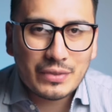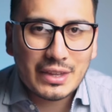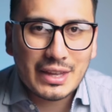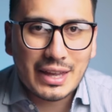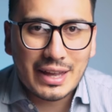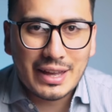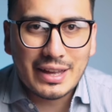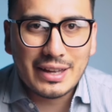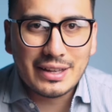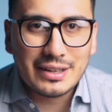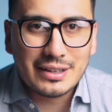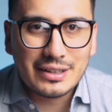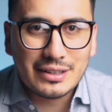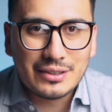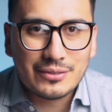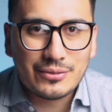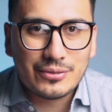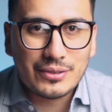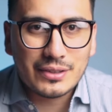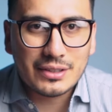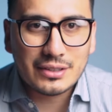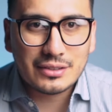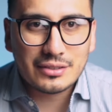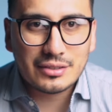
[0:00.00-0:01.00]
And
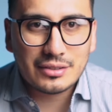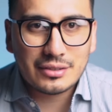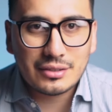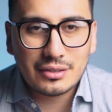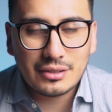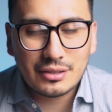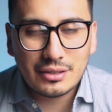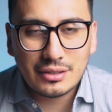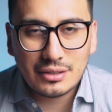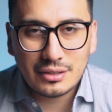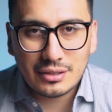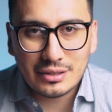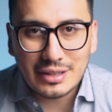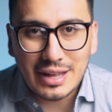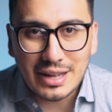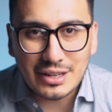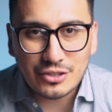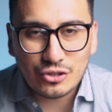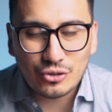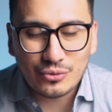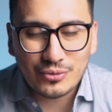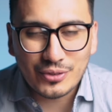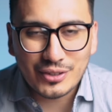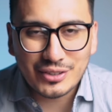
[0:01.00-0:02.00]
if it's
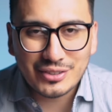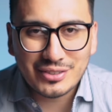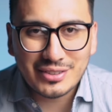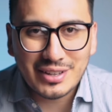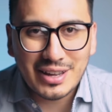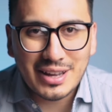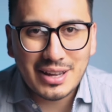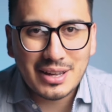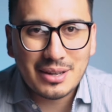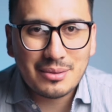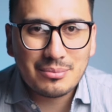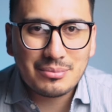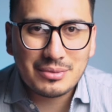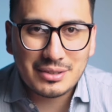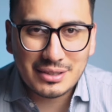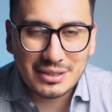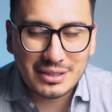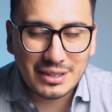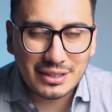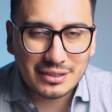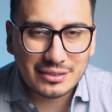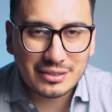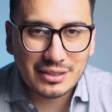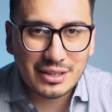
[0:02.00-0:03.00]
not your first time,
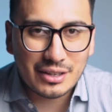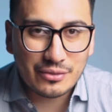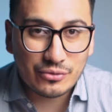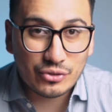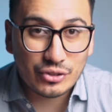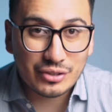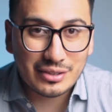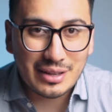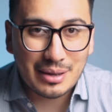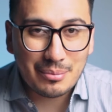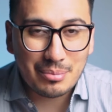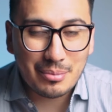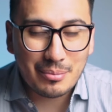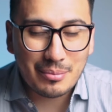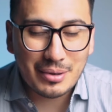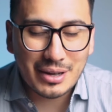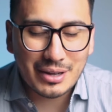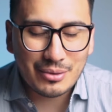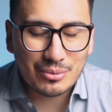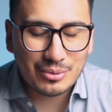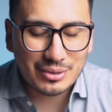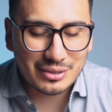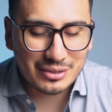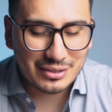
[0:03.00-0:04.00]
thanks again for stopping
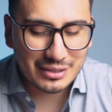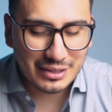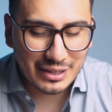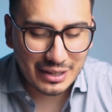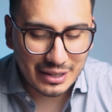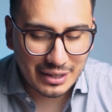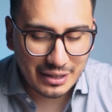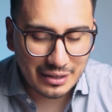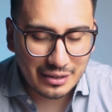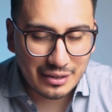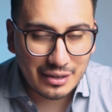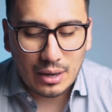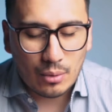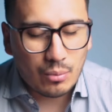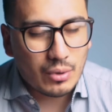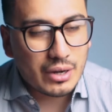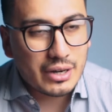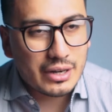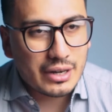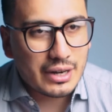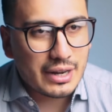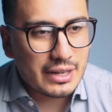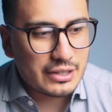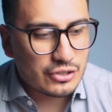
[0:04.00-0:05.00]
by once again. I
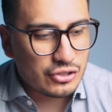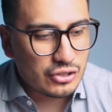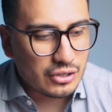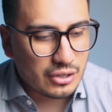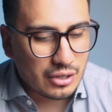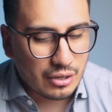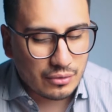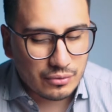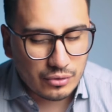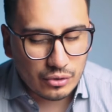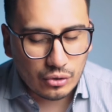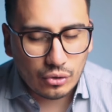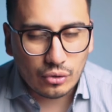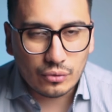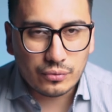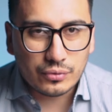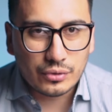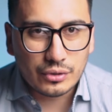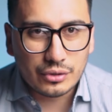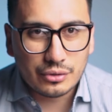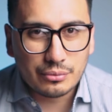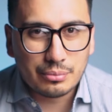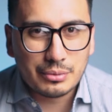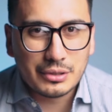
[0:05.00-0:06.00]
wanted to actually cover
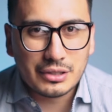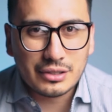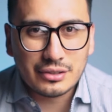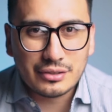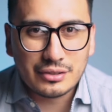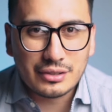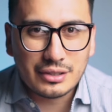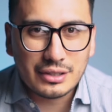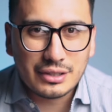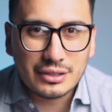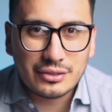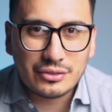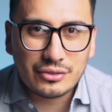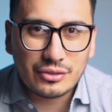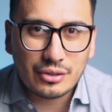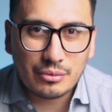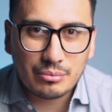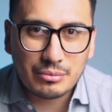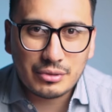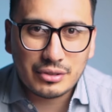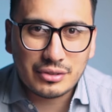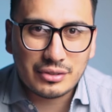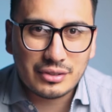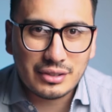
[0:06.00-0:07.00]
loafers because it is
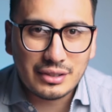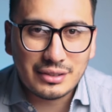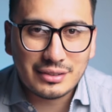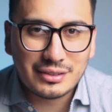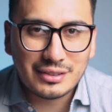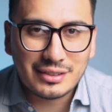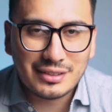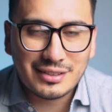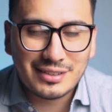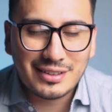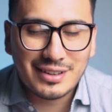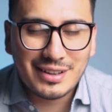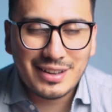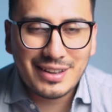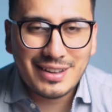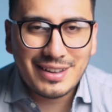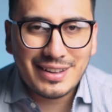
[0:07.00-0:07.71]
summer season.